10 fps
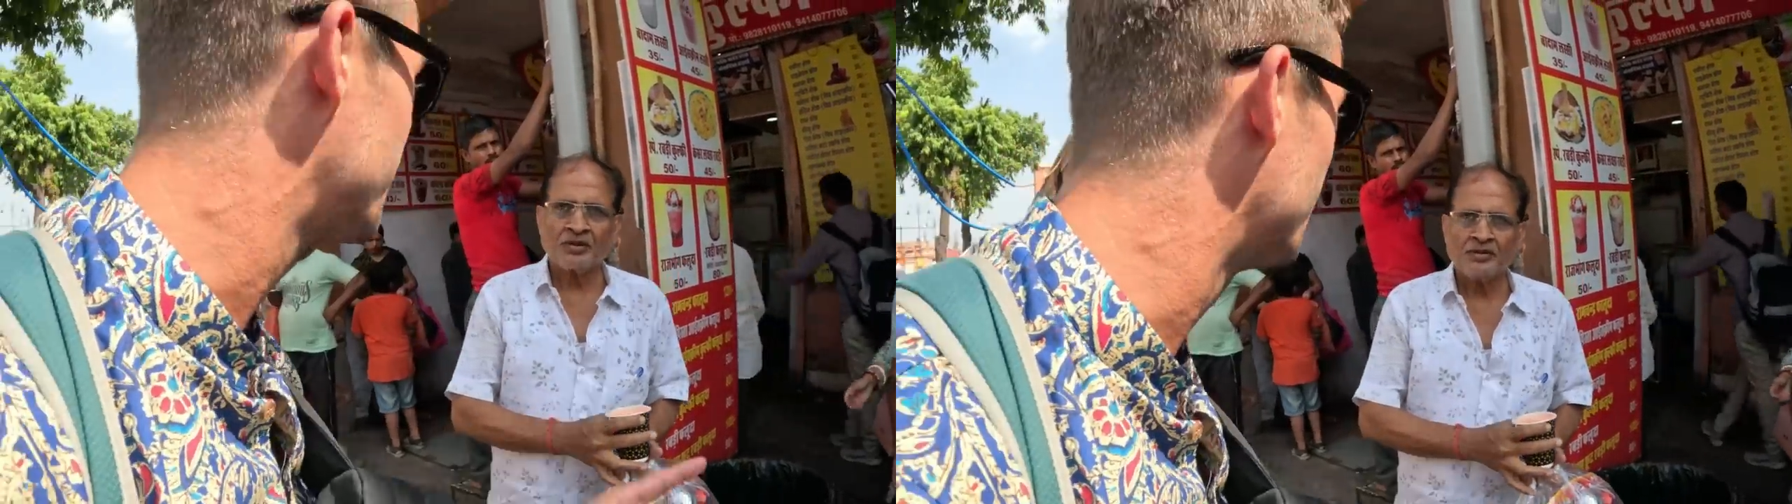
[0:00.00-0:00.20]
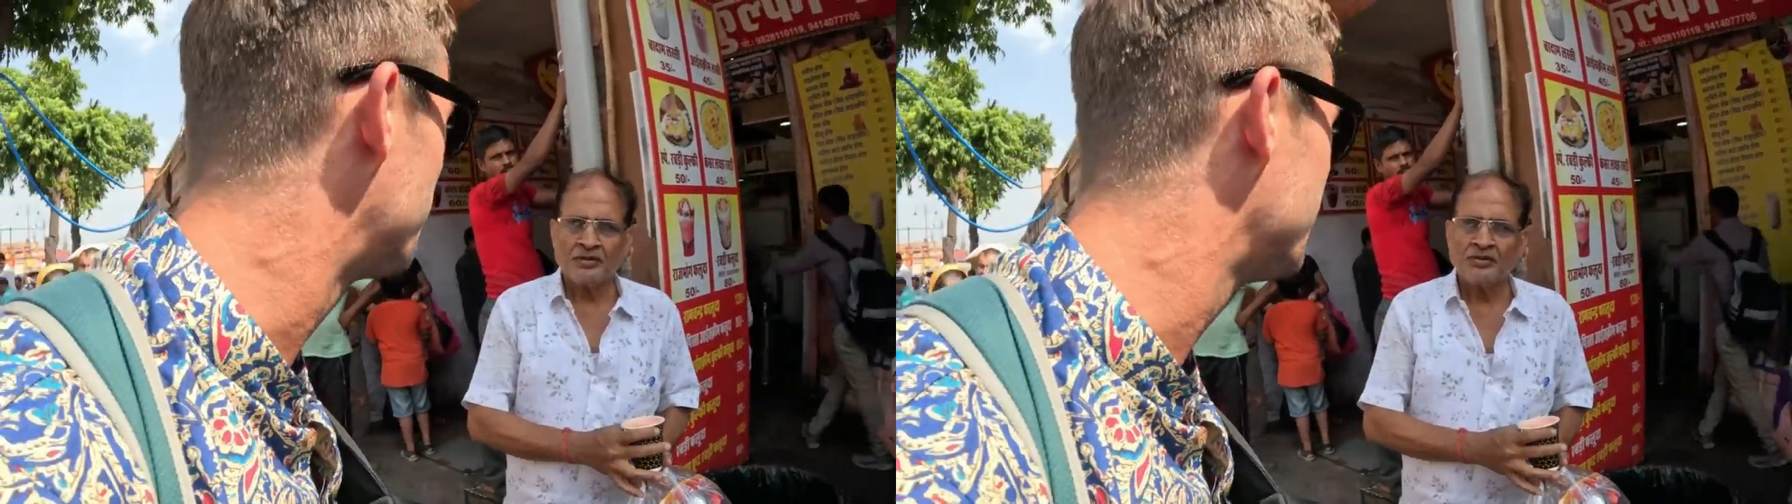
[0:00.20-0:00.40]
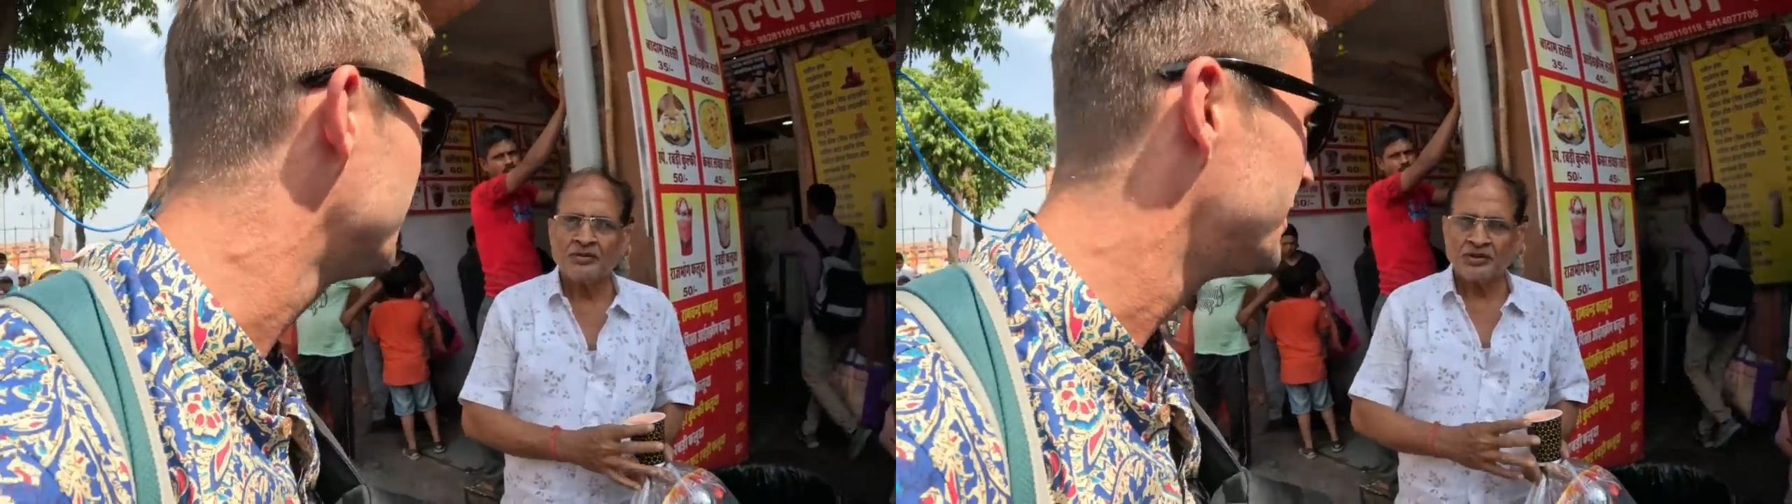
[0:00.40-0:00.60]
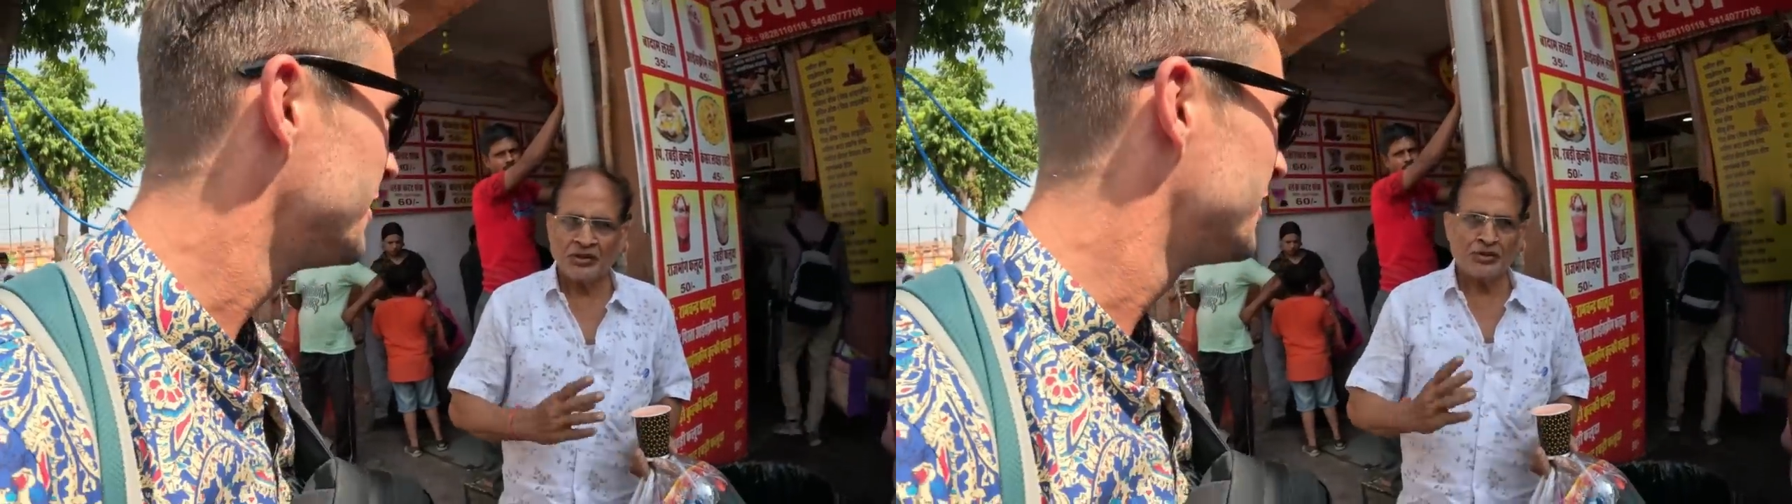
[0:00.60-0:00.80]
rupees.